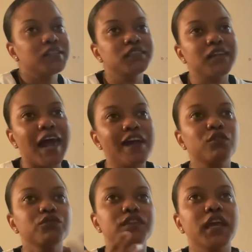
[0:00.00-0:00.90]

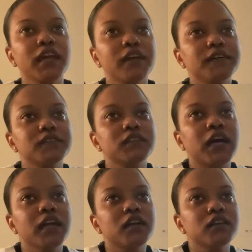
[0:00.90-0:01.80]
don't think
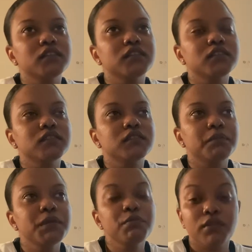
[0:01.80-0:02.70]
like the
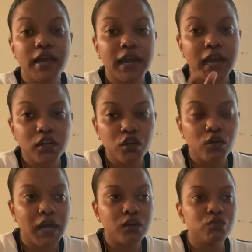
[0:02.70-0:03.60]
people that I know,
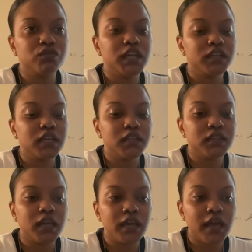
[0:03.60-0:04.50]
I don't think that
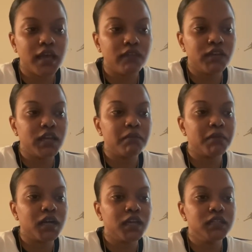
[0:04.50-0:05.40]
they have in their
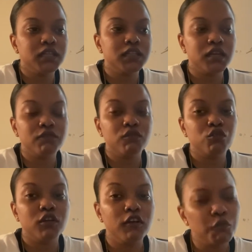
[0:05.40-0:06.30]
mind that they,
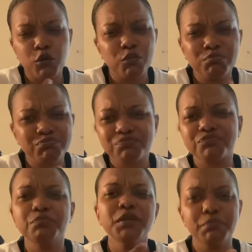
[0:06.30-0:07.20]
or well,
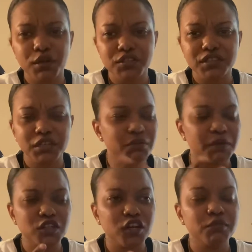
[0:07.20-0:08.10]
me personally, what am
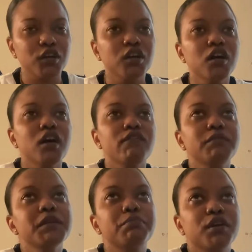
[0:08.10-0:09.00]
I talking about? For
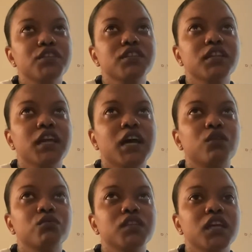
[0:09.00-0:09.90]
me personally, I
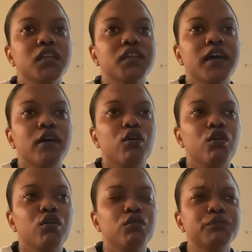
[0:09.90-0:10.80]
don't think that,
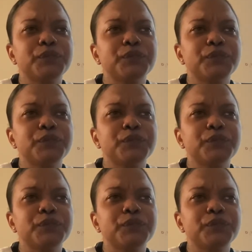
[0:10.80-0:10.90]
oh,